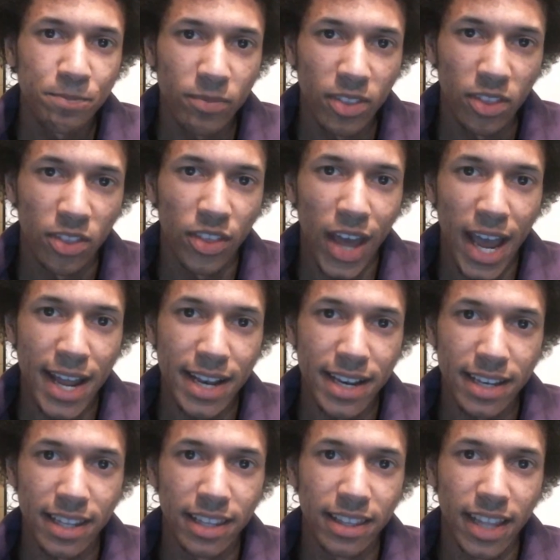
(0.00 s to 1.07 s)
that
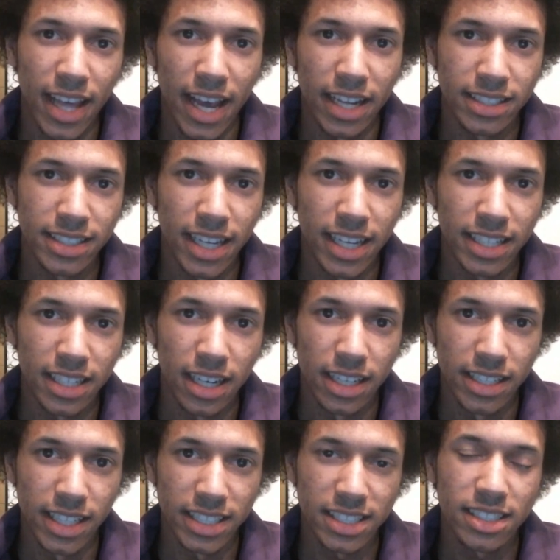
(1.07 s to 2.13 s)

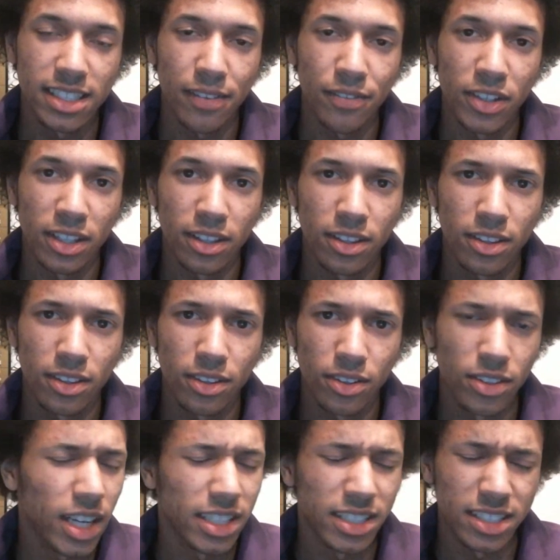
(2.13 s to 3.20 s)
7th,
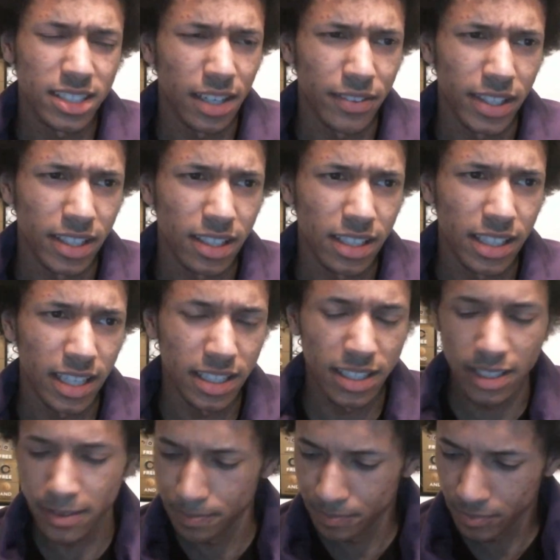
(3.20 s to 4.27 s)
or not 7th, that
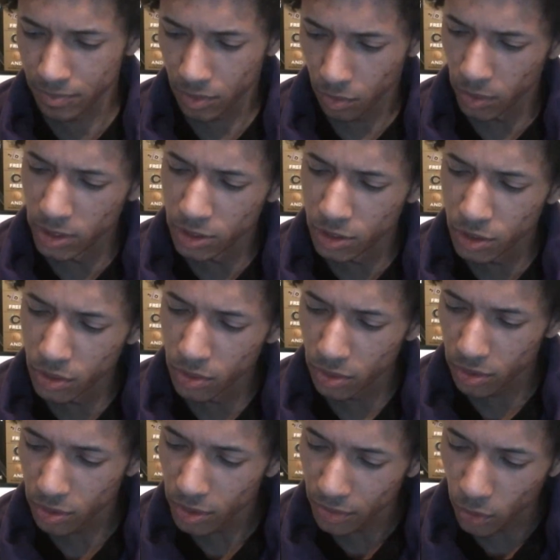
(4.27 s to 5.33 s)
1,
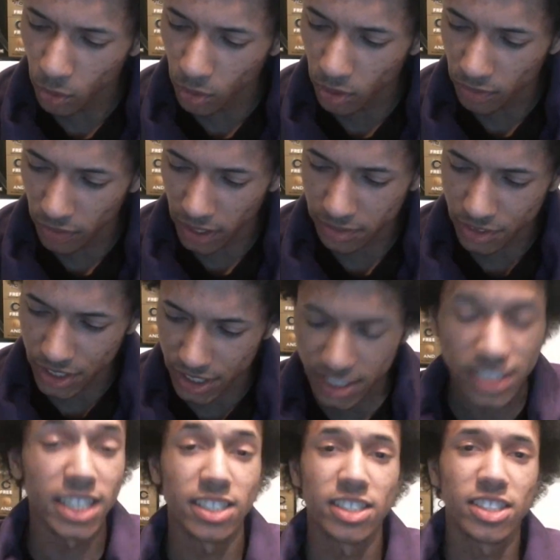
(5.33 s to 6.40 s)
2, 3, 4, 5, 6,
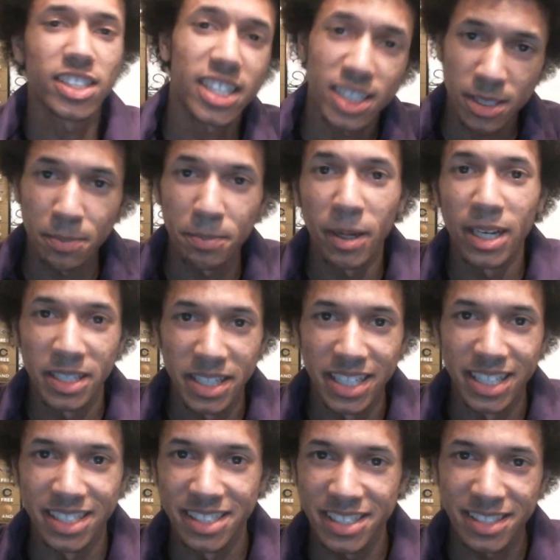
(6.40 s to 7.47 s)
that 6th button
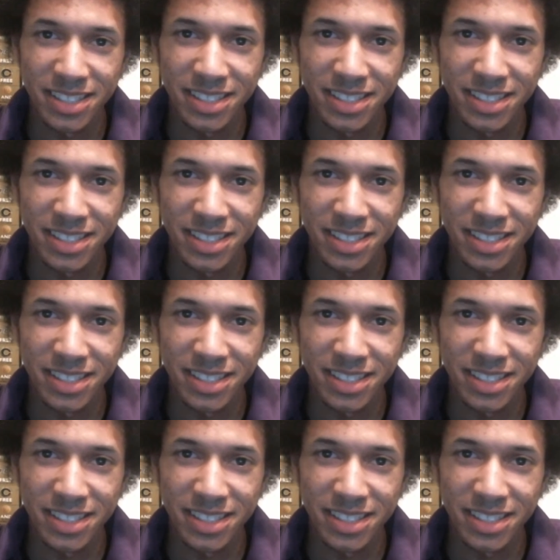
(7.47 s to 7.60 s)
is.